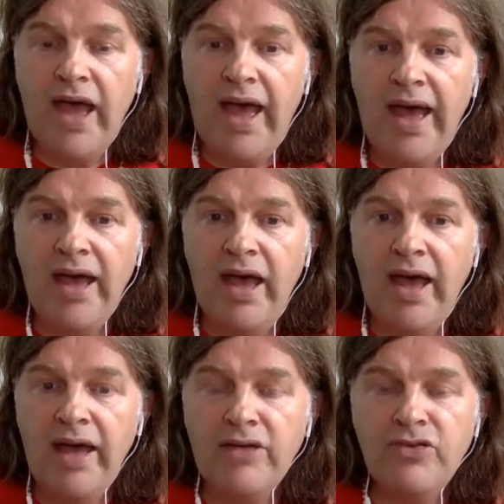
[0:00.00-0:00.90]

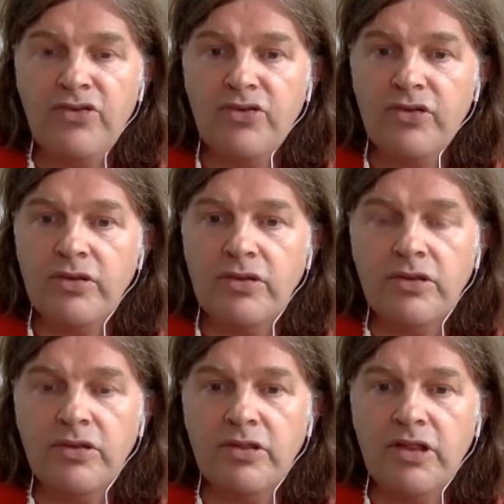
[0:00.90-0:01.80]

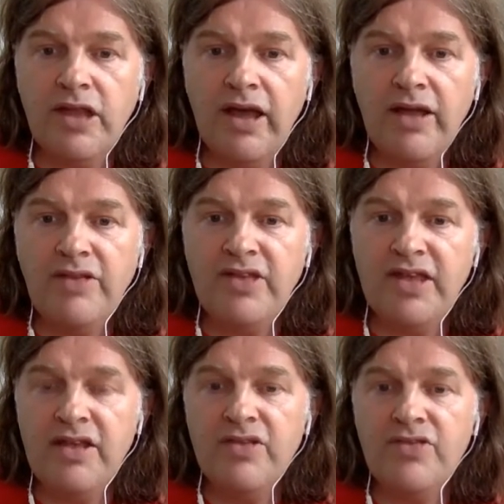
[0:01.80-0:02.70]
the
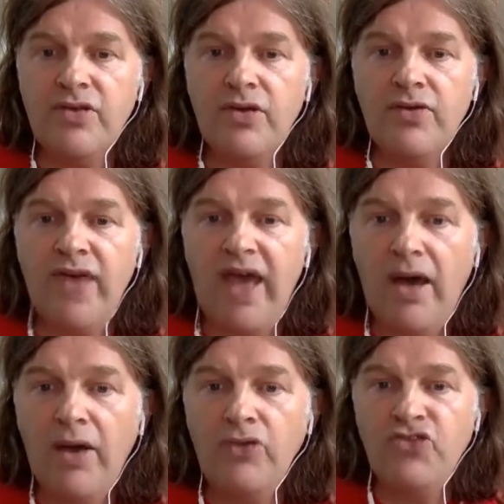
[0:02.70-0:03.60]
ideas of
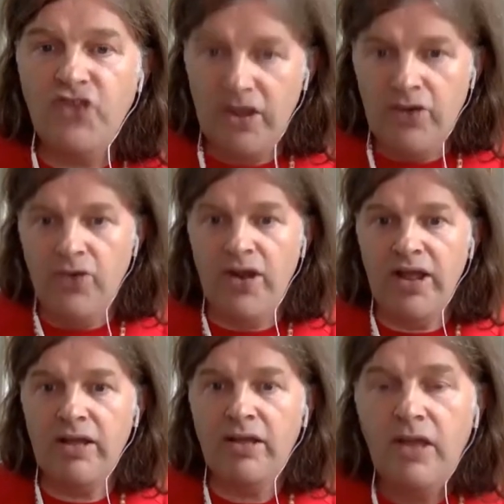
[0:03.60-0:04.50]
how you
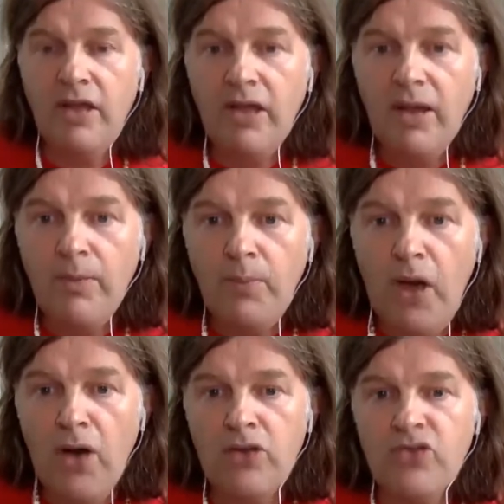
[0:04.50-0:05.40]
generate
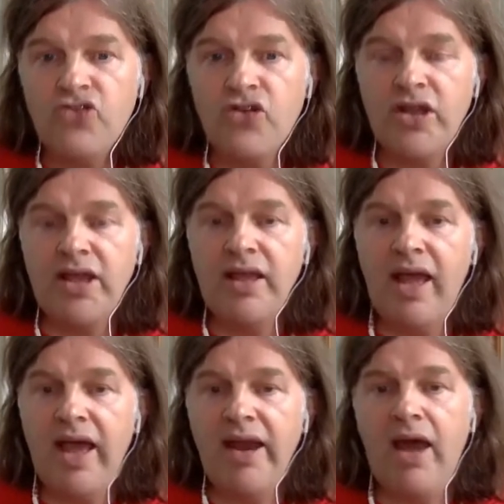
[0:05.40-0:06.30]
poetry
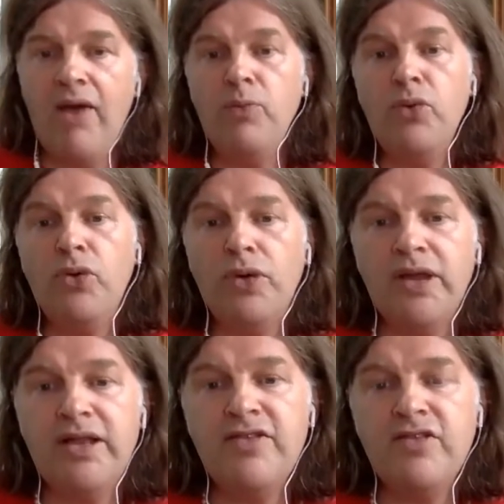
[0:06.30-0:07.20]
and how important
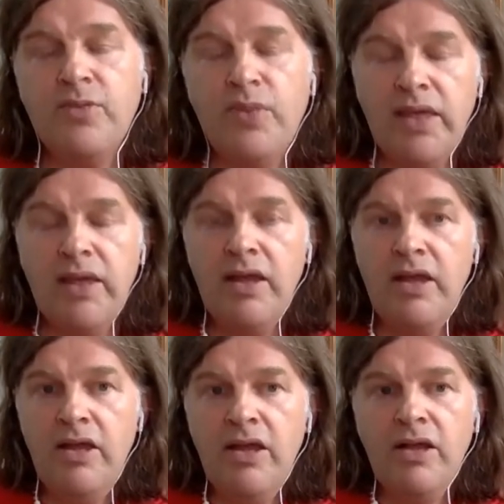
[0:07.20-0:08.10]
it is to be
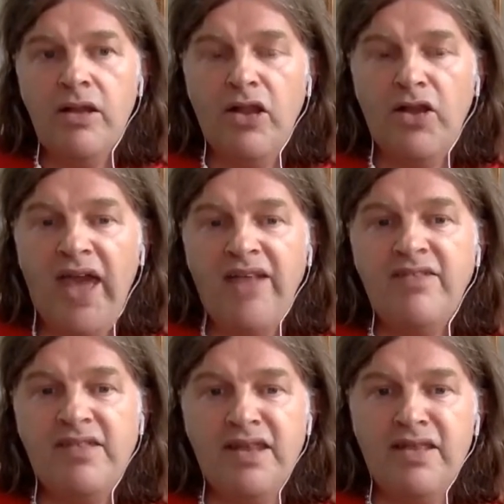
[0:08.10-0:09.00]

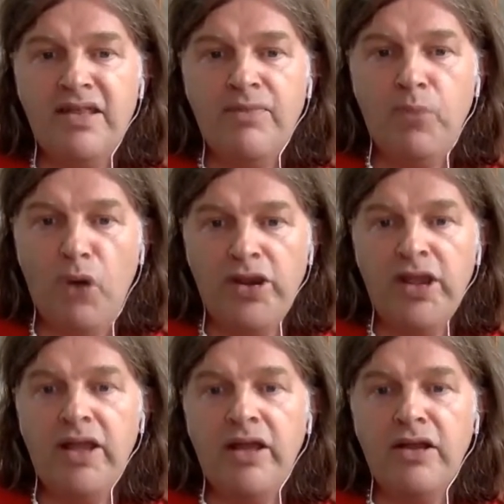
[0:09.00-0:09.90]
located in the
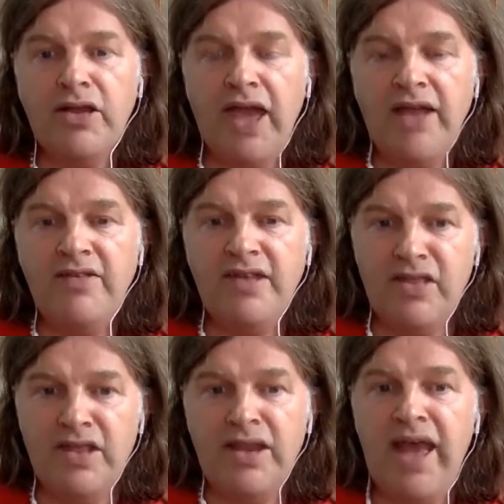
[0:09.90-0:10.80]
body and located
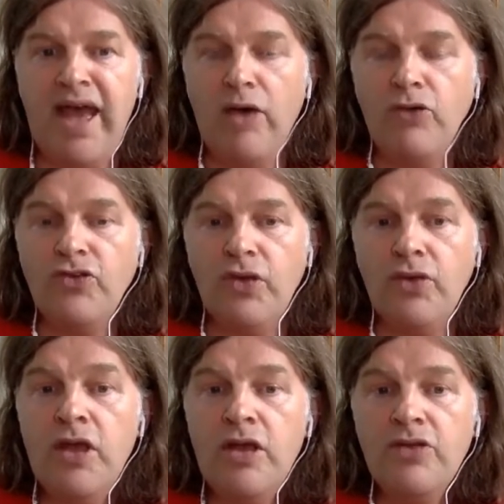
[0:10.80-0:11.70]
in the now. So
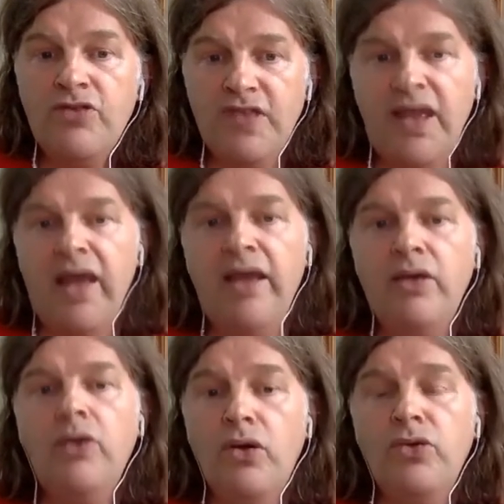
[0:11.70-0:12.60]
C.A.
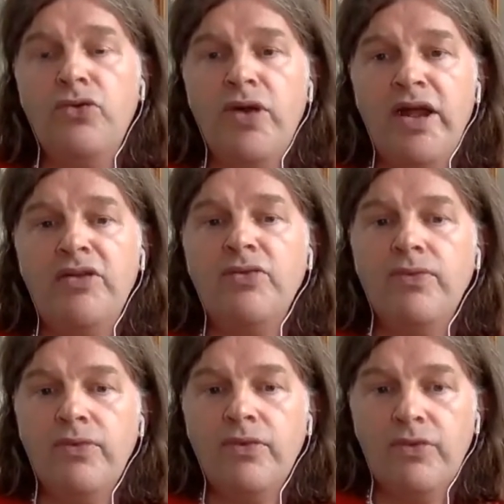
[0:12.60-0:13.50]
Conrad,
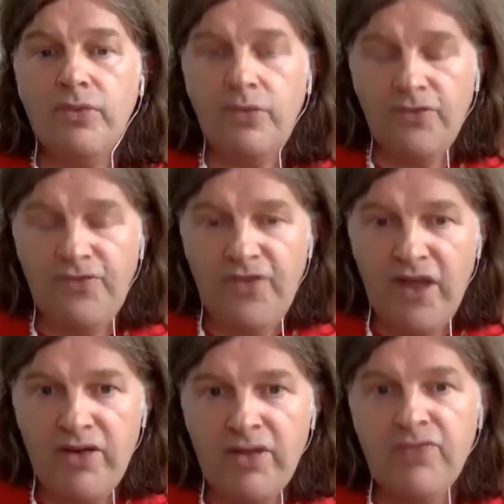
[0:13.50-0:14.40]

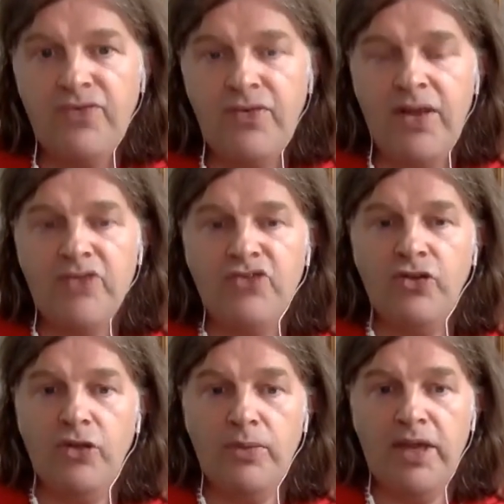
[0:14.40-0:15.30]
very
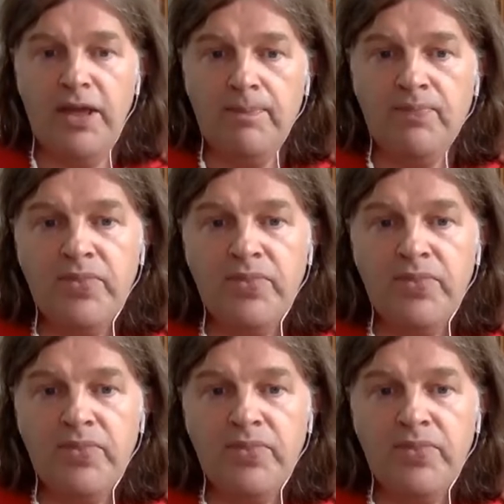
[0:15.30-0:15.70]
influential on me.